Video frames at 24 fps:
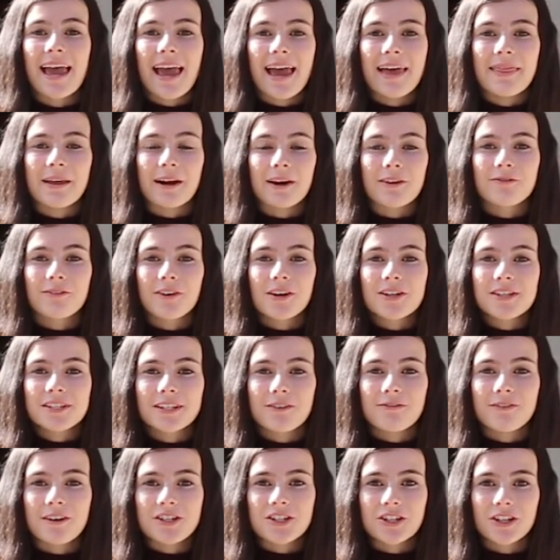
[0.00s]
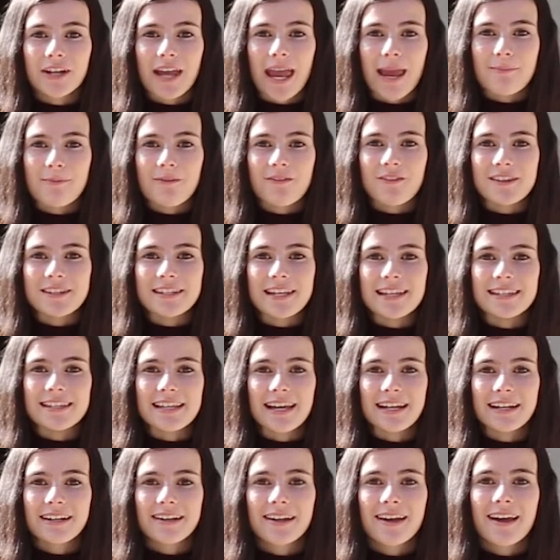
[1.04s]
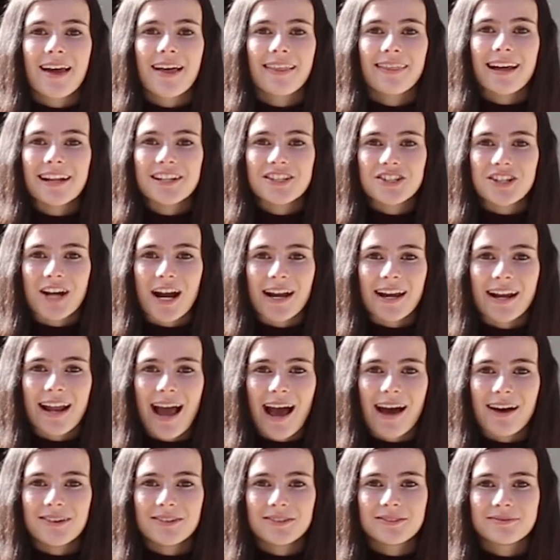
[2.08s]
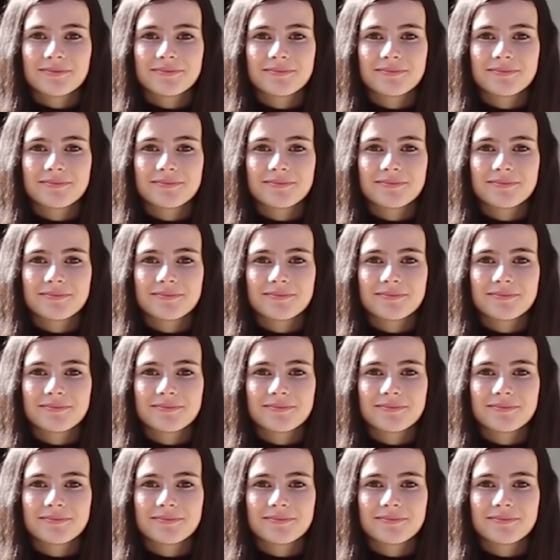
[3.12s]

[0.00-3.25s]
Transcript: in their first official game of the season. Let's check it out.